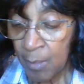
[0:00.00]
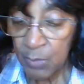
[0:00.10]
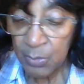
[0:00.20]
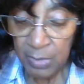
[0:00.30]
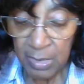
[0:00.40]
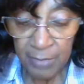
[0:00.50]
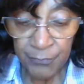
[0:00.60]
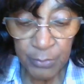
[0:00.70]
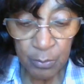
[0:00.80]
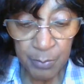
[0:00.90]
We would
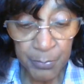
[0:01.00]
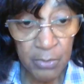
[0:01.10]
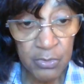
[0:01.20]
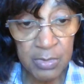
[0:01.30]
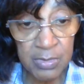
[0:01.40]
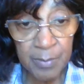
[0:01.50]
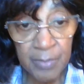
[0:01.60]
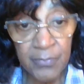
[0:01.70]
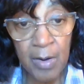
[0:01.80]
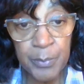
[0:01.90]
love for you to purchase some
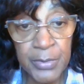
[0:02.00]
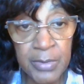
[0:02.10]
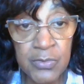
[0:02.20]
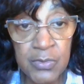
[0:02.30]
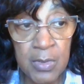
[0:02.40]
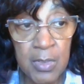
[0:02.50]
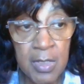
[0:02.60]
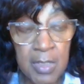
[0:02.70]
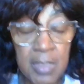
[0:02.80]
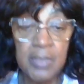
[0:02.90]
of our books
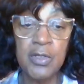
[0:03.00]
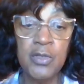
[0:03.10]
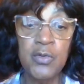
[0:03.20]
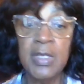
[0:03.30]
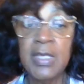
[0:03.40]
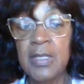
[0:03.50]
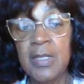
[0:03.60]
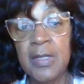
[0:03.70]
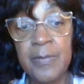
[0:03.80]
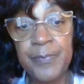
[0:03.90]
so you can get
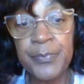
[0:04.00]
a,